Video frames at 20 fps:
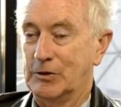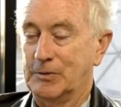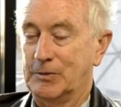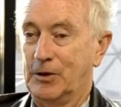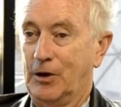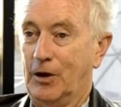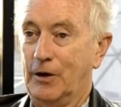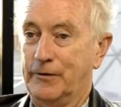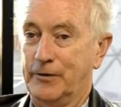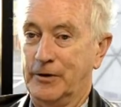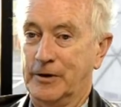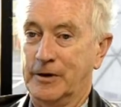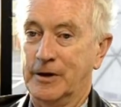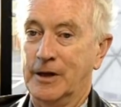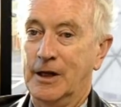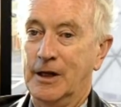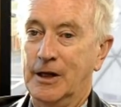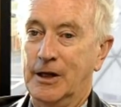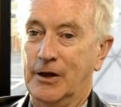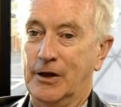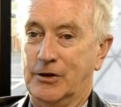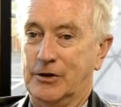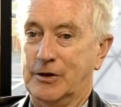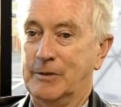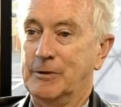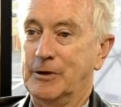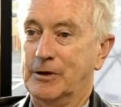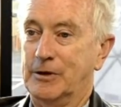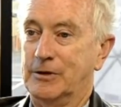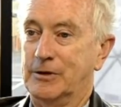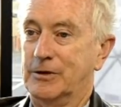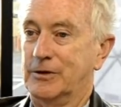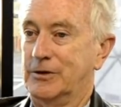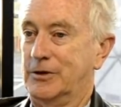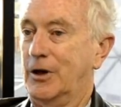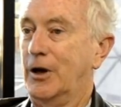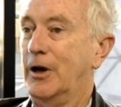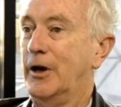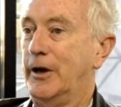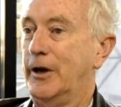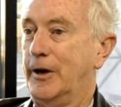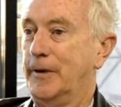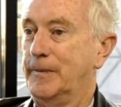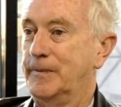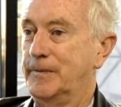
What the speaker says: but often it's simply the desire.